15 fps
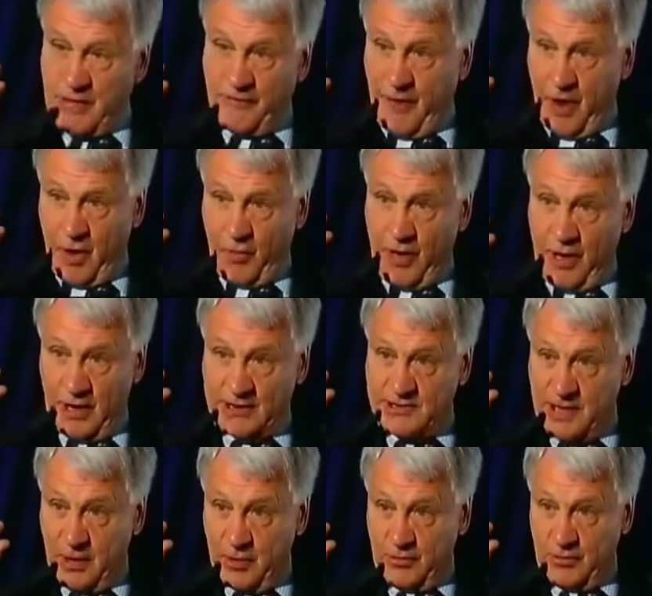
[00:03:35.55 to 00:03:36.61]
It was that far away, I
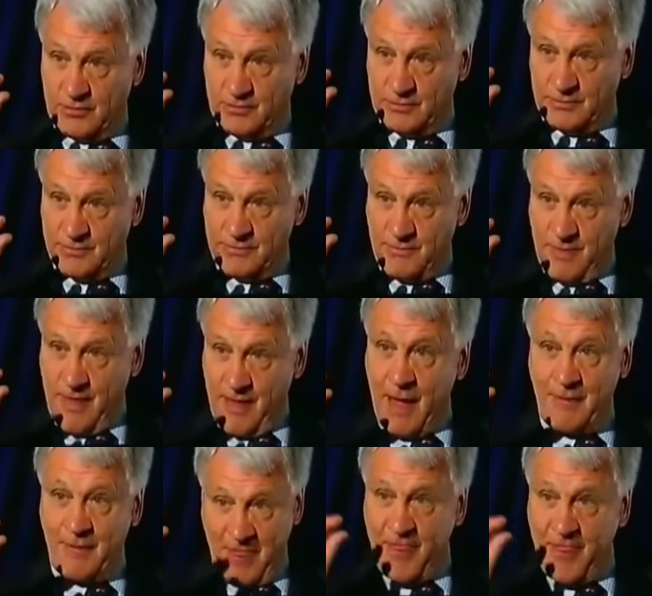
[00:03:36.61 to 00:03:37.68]
have to tell you.
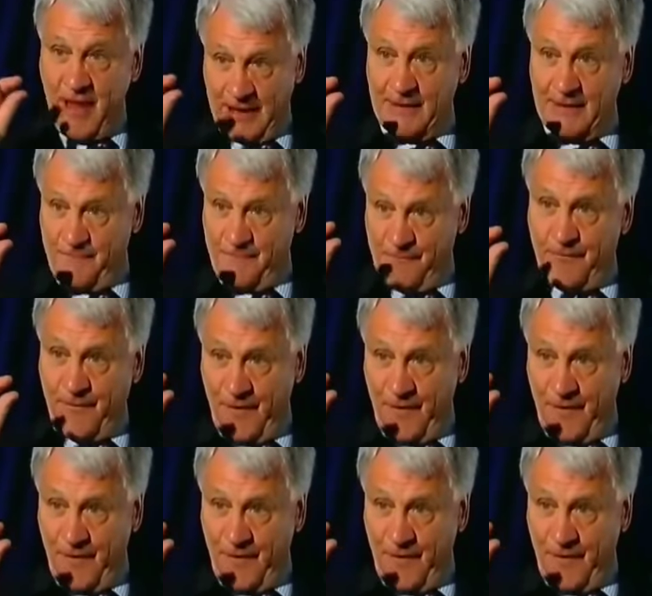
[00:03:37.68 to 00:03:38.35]
I mean, that